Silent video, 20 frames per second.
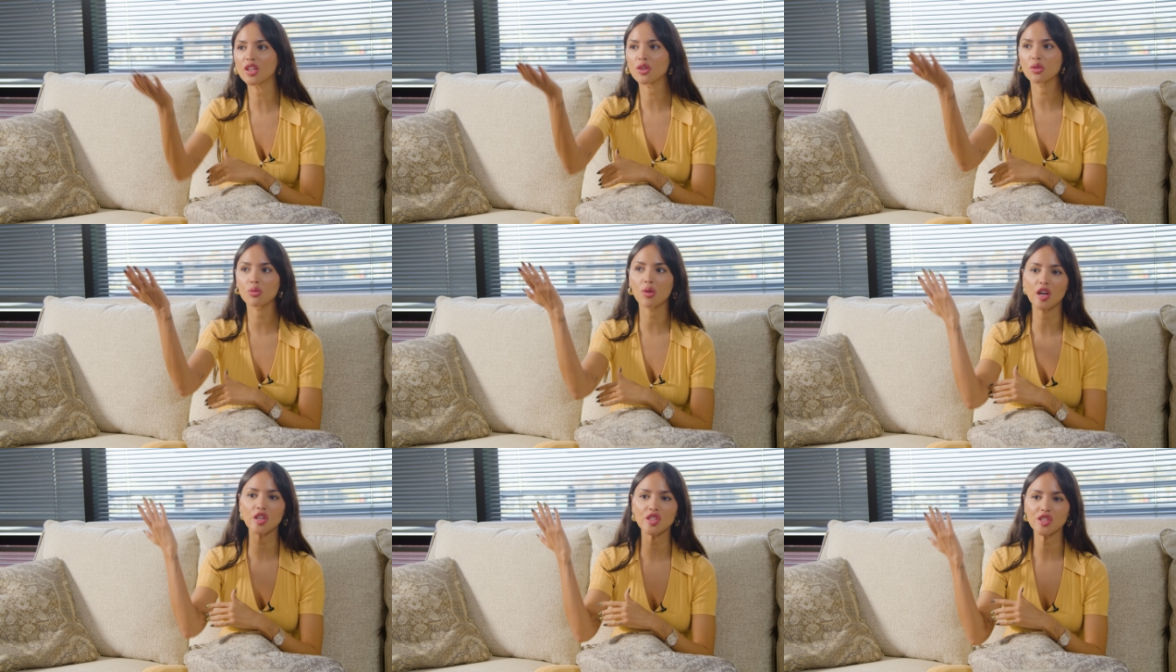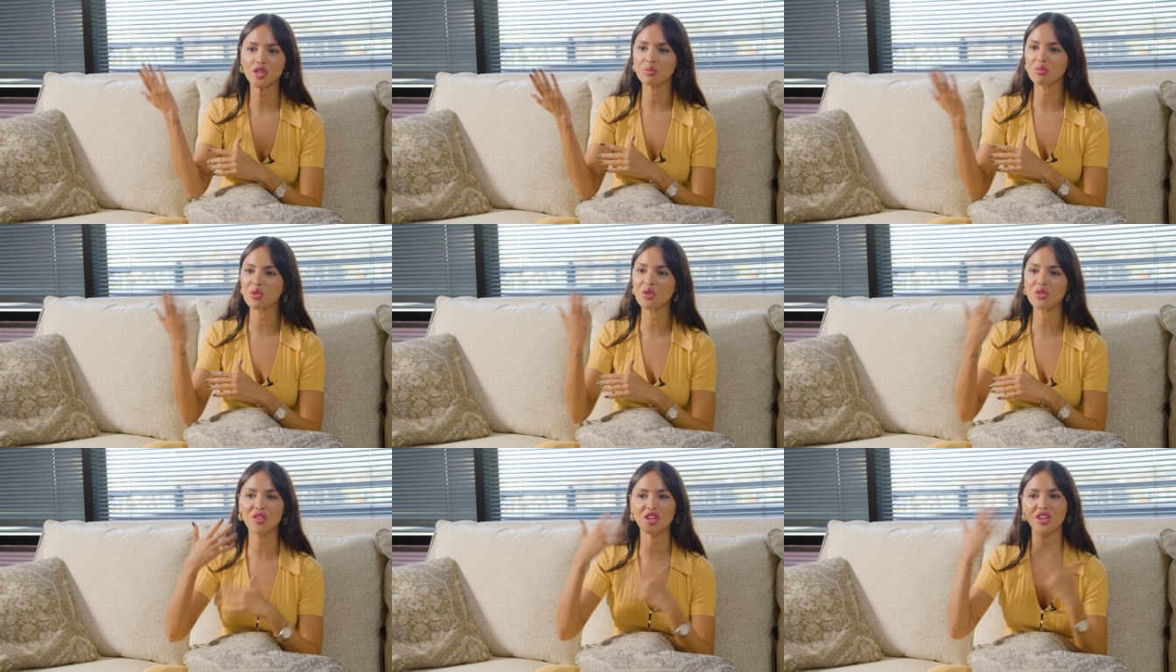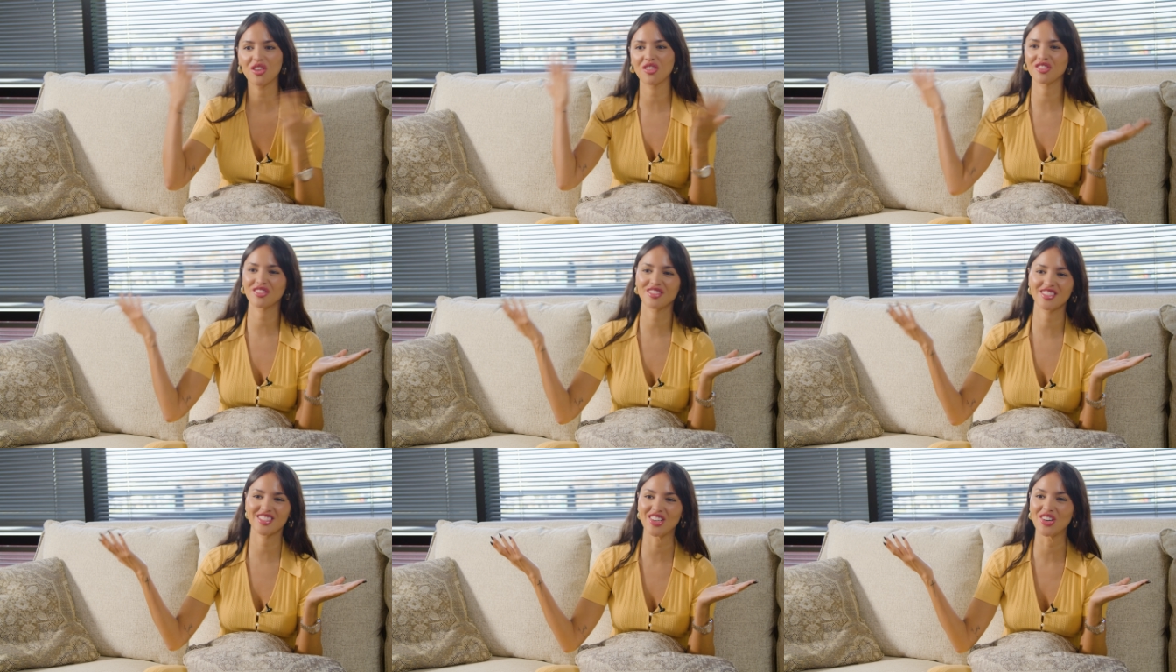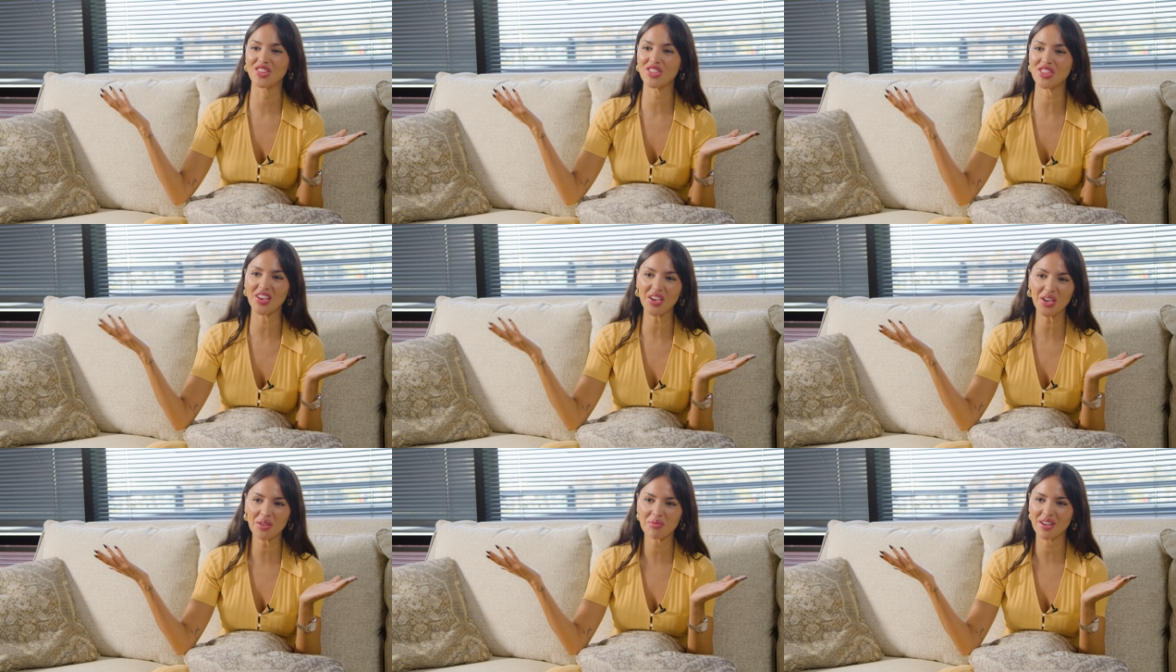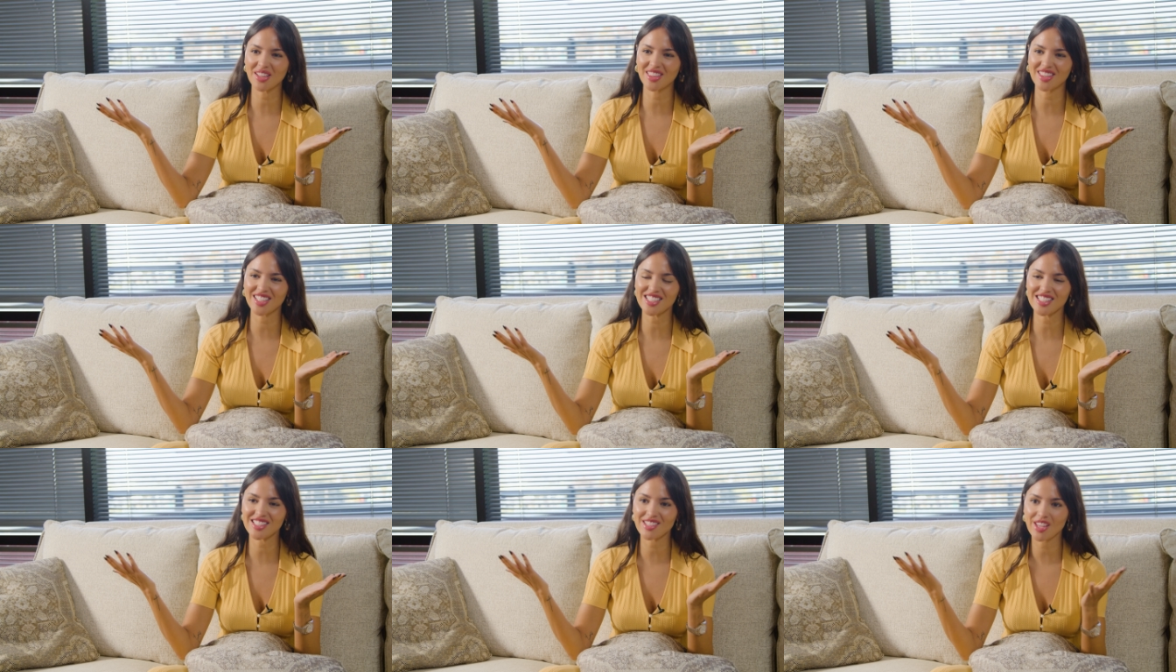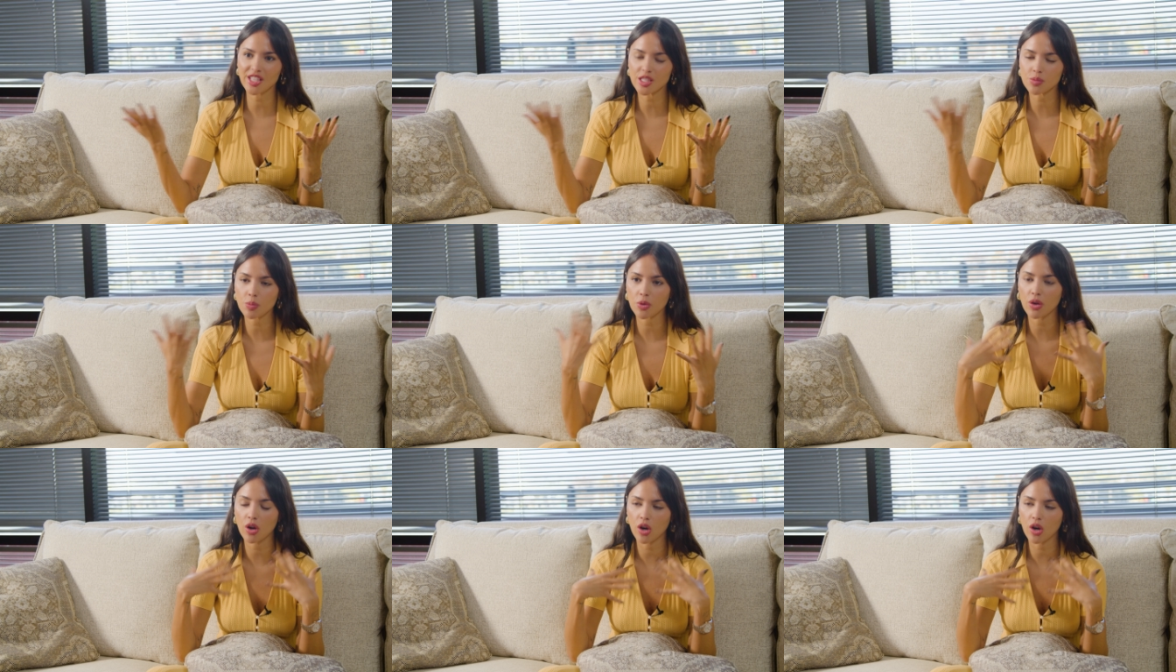You're watching a movie or don't think about these things.